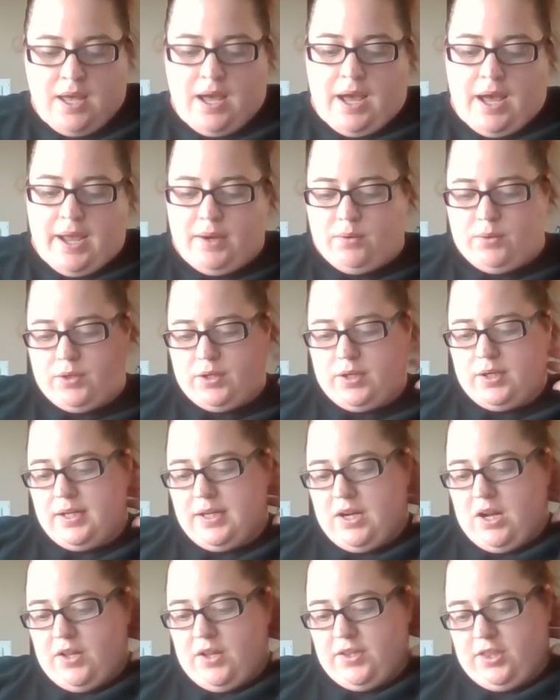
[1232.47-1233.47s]
I ordered it
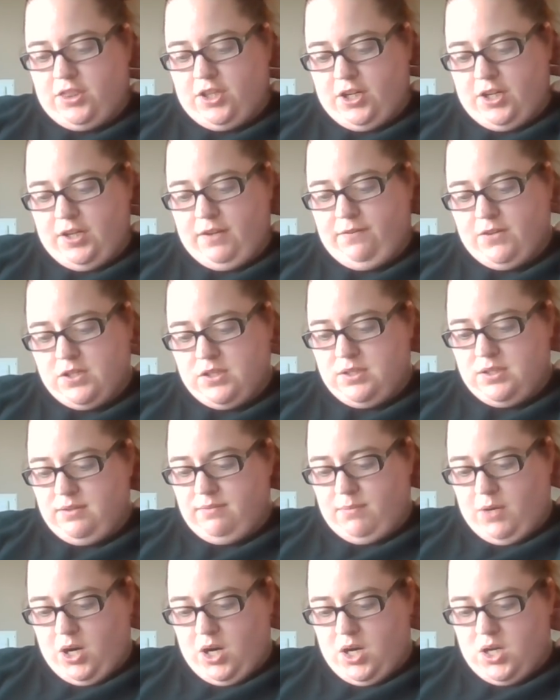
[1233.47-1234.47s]
on the 31st of
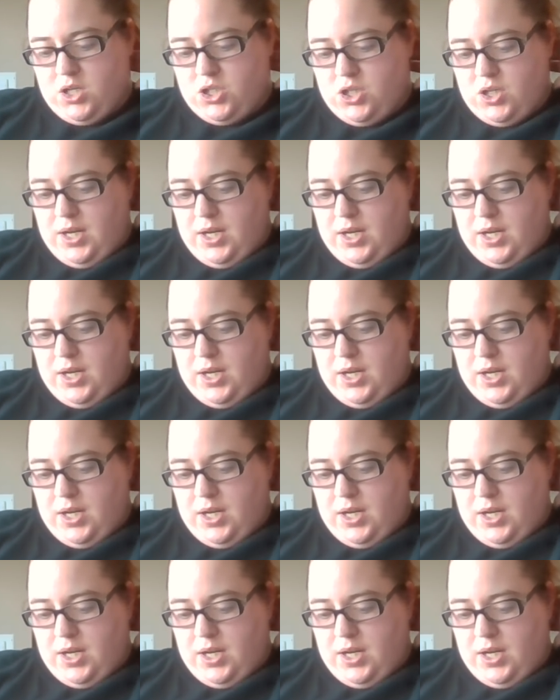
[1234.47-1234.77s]
March,